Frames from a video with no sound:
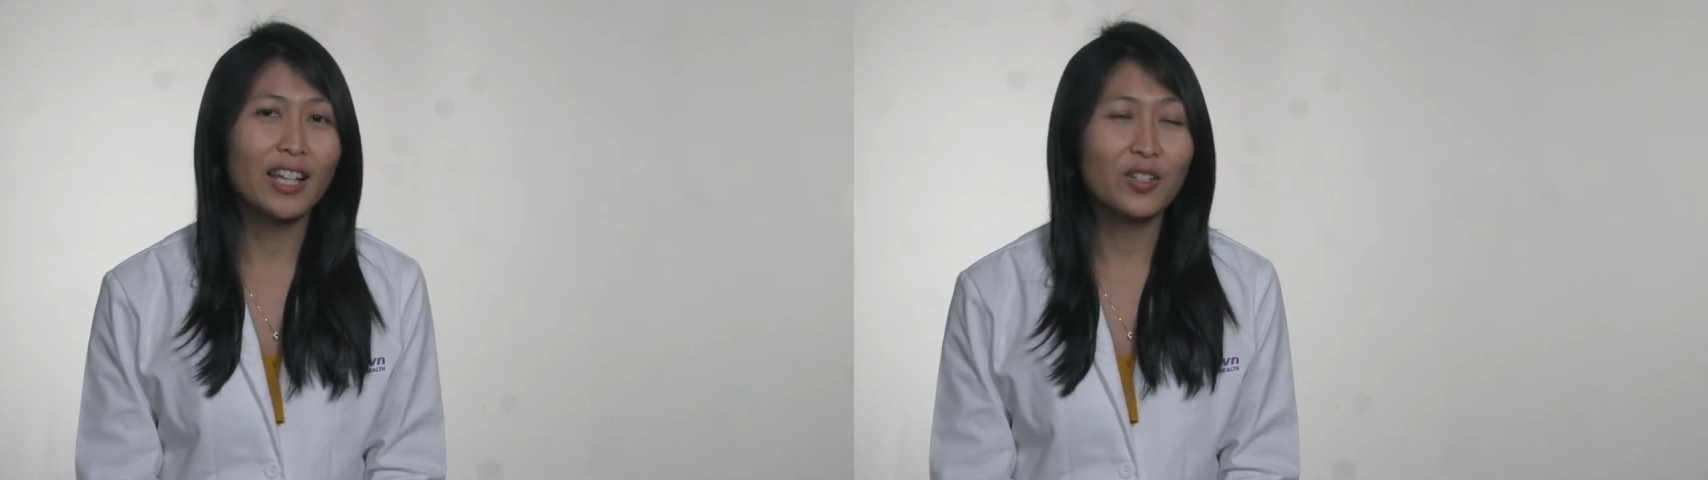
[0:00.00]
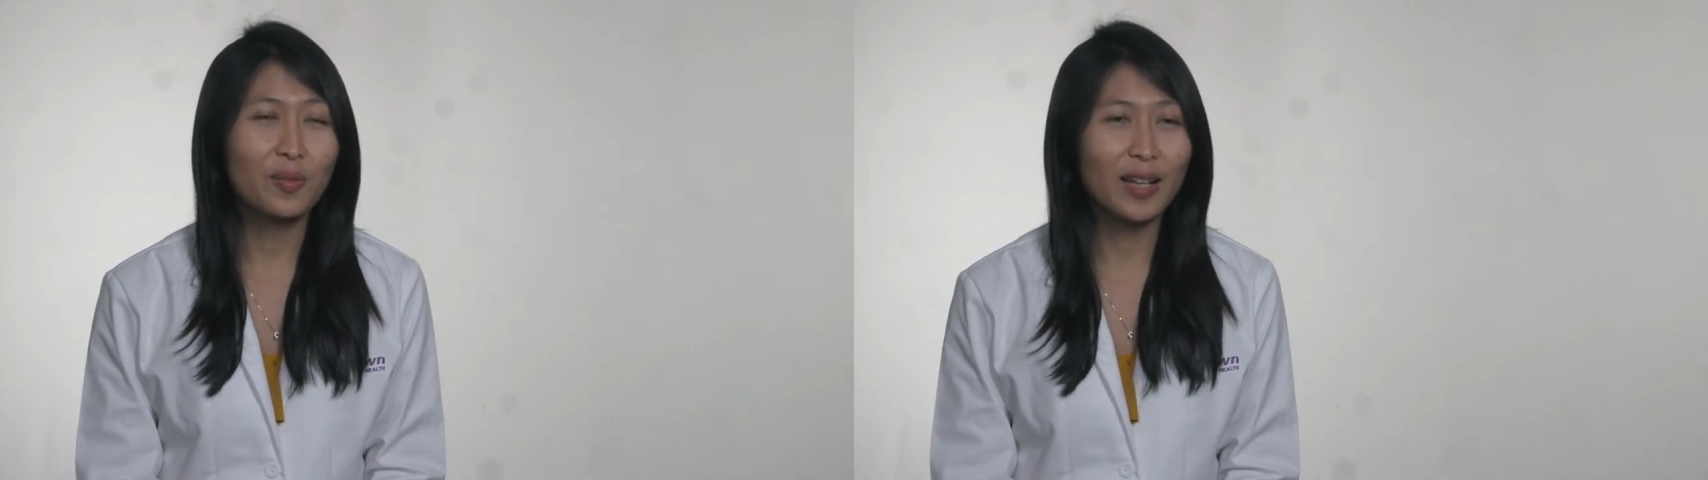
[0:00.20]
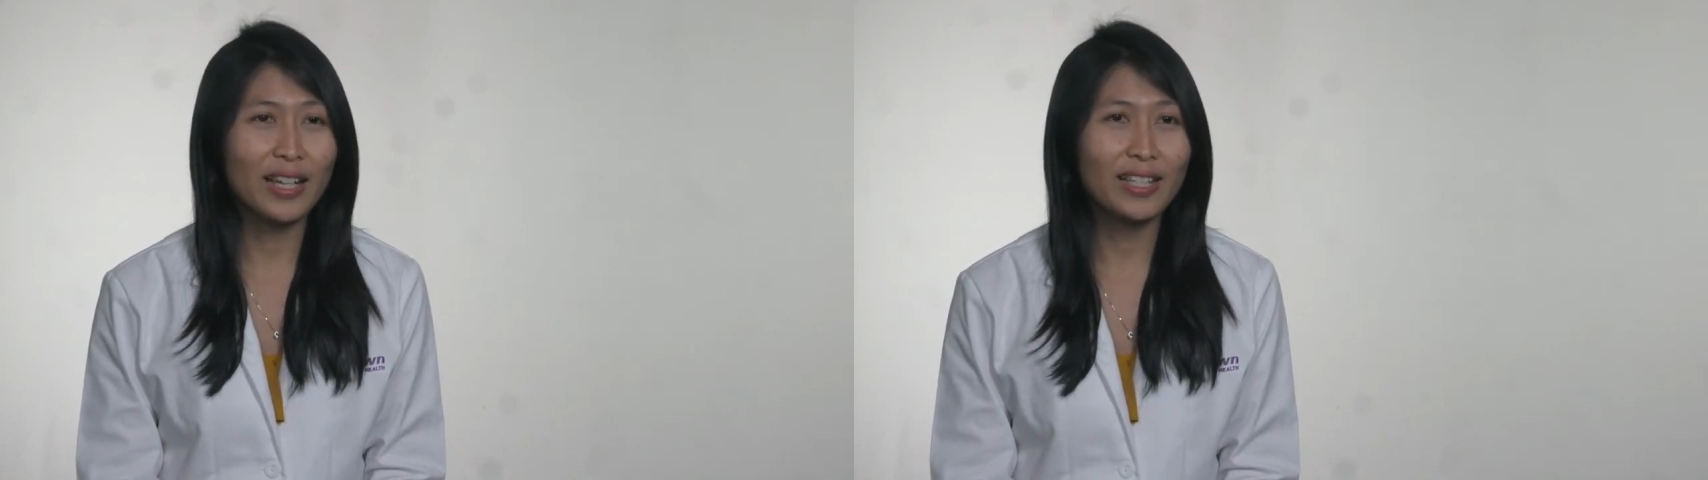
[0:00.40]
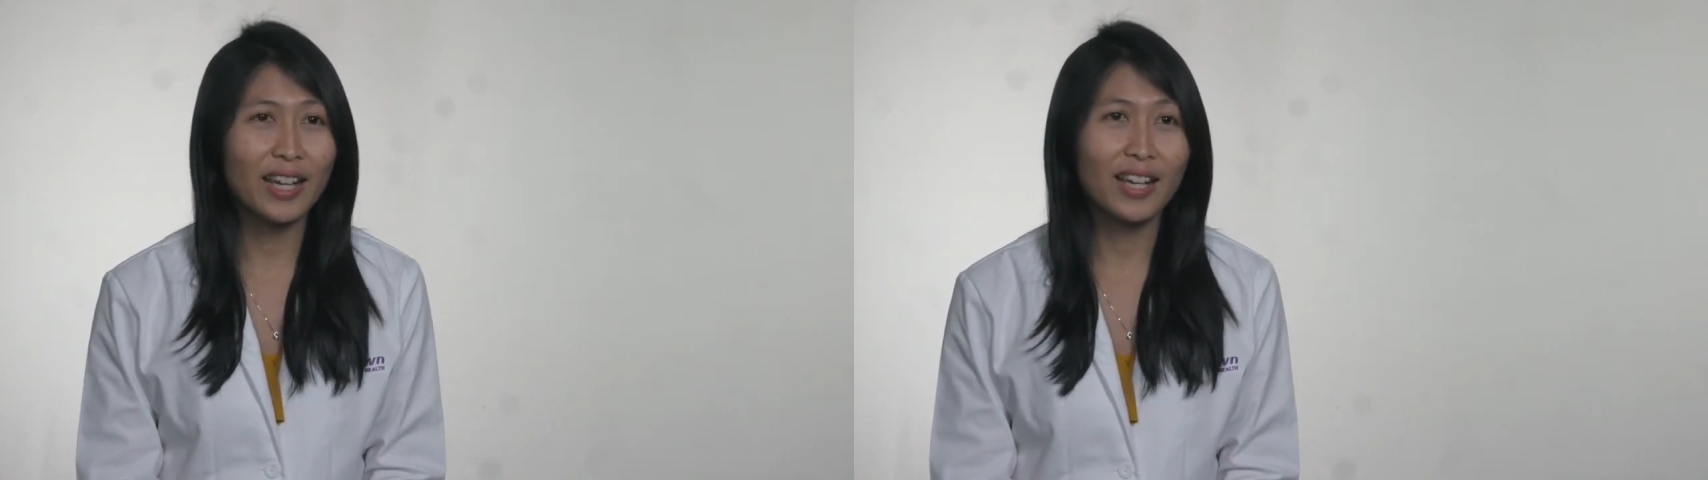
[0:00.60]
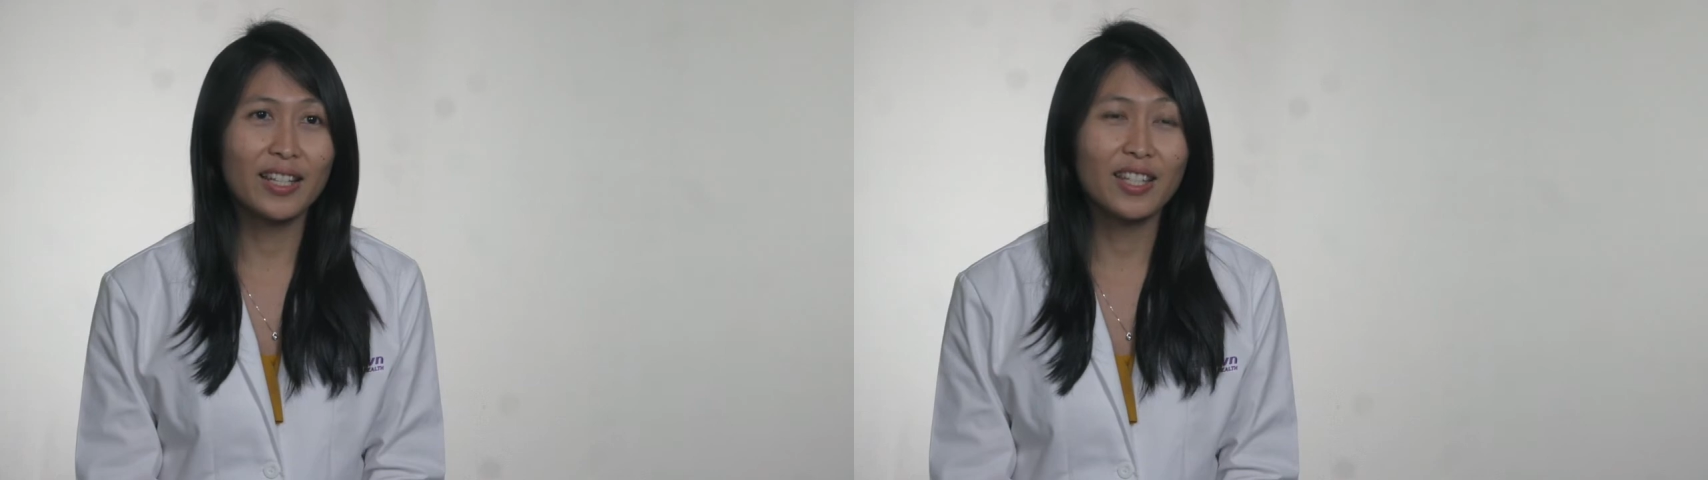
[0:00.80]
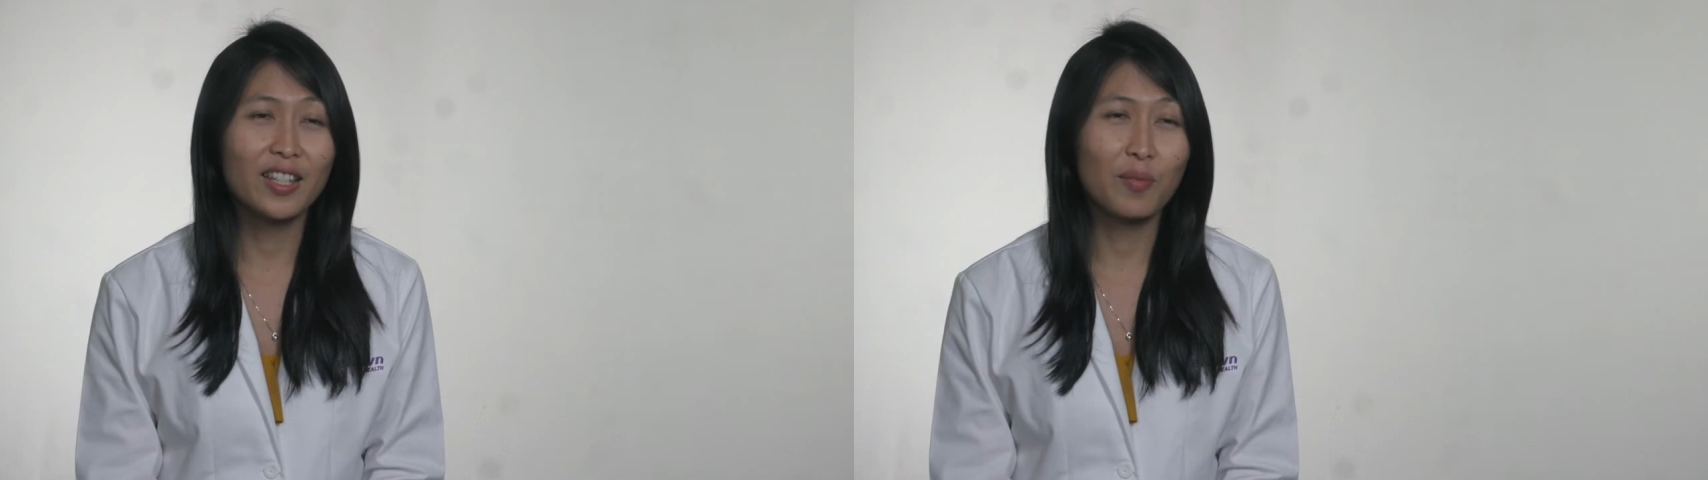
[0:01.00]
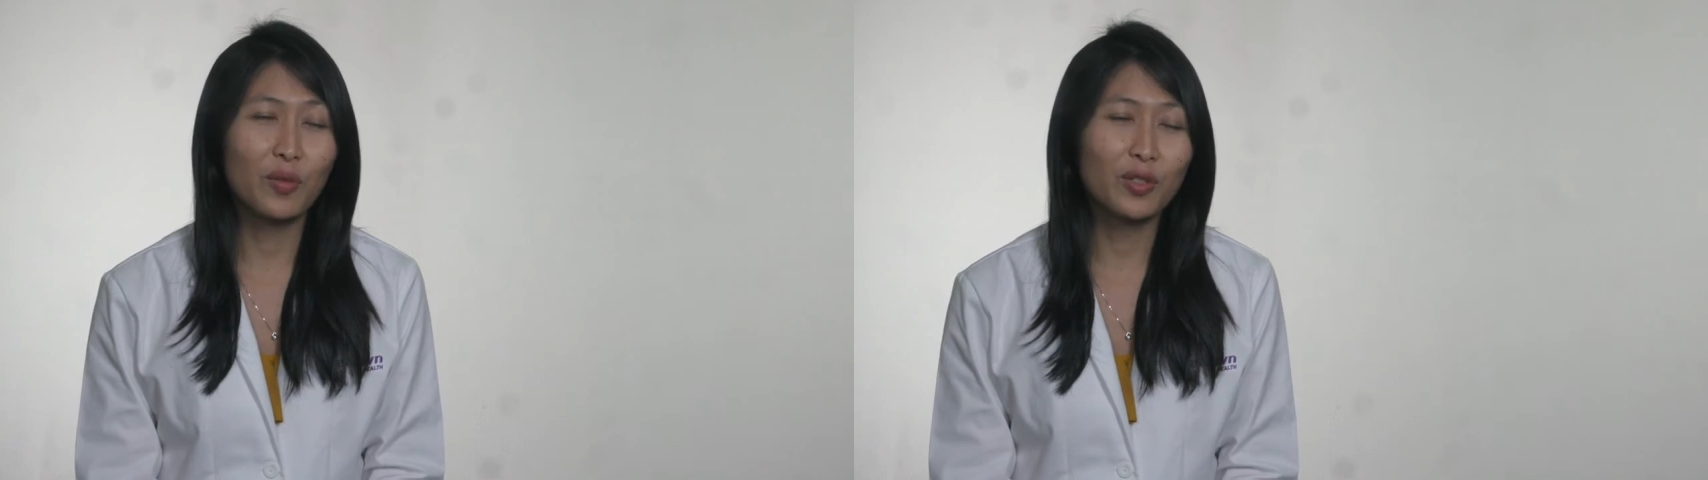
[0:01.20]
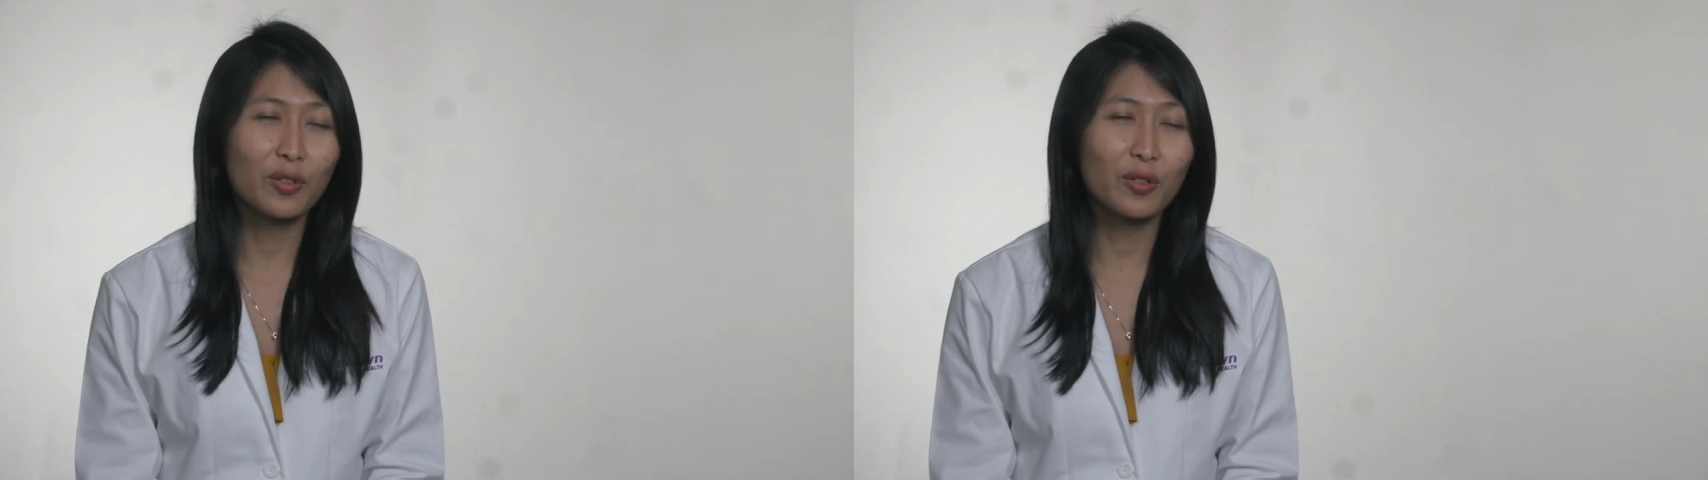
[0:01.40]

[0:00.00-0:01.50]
to apply science in the most